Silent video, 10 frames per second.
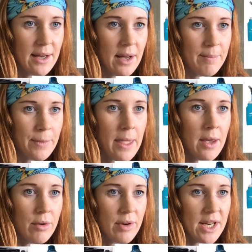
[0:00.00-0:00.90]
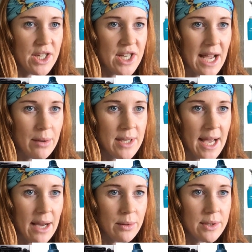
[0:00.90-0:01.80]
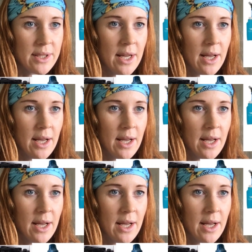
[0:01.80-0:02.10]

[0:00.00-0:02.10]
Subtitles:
written a shout out?